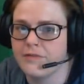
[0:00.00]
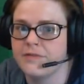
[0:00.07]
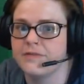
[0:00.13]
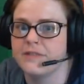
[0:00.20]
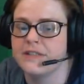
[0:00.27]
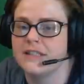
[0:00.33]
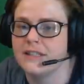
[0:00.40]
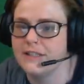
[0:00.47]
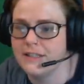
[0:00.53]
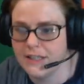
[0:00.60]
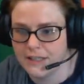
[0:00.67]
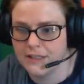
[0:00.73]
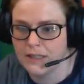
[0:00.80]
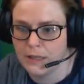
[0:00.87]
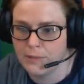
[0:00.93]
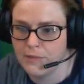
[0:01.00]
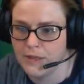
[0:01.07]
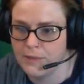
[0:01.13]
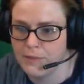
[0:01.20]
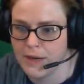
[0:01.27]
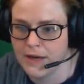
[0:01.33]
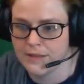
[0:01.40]
seen them
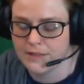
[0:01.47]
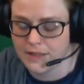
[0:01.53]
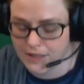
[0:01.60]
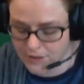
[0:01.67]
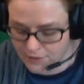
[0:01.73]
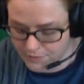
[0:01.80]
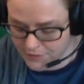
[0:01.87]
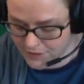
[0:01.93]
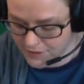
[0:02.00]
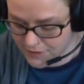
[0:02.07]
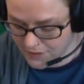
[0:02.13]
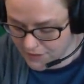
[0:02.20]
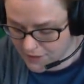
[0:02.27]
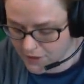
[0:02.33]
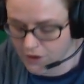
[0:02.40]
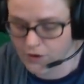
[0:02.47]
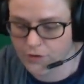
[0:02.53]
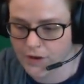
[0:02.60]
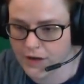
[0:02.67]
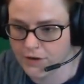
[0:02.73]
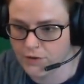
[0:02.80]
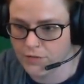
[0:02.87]
in passing. I don't mean that like, oh,
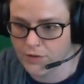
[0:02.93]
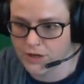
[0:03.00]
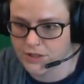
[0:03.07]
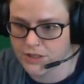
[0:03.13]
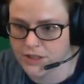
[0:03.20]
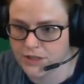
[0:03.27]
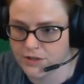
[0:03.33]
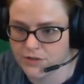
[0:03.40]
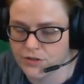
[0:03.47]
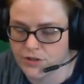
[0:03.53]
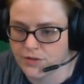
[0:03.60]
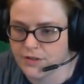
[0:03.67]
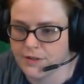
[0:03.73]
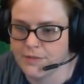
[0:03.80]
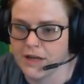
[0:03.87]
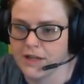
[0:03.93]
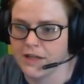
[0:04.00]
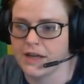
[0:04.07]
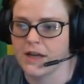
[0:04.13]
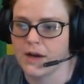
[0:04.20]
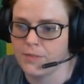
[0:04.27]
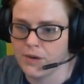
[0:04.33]
I don't watch any of those shows. I'm not
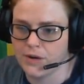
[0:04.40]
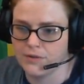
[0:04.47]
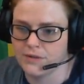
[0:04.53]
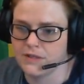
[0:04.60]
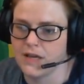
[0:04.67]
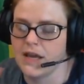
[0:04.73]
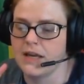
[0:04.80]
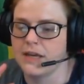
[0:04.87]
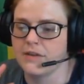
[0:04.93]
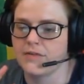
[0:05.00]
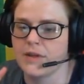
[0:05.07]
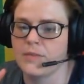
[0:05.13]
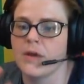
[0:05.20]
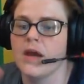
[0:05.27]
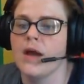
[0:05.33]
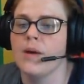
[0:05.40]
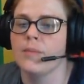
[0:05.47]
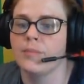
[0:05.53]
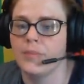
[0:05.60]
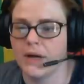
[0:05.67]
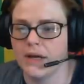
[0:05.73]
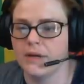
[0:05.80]
like opposed to any of them.
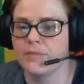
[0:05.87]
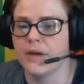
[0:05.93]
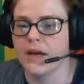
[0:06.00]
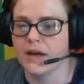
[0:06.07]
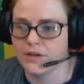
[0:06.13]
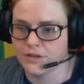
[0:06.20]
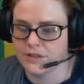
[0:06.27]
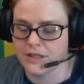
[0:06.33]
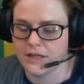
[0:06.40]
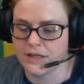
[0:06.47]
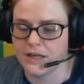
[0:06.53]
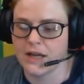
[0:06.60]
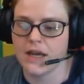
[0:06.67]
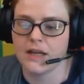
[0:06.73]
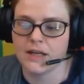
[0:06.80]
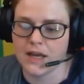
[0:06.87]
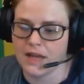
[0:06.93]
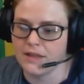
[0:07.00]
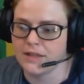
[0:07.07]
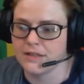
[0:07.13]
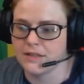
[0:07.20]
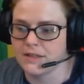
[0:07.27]
But my understanding, and again,
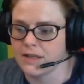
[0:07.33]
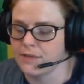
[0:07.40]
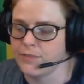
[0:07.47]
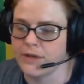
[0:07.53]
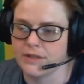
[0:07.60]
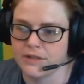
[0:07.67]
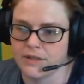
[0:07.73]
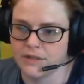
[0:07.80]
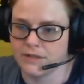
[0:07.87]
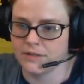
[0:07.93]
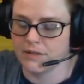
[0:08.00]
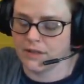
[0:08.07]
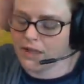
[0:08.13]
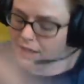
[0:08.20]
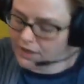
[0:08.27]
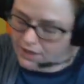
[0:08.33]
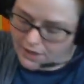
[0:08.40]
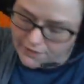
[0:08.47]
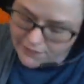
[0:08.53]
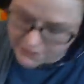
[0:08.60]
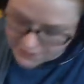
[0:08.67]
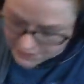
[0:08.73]
this is like based on like
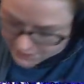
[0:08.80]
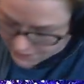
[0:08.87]
having dated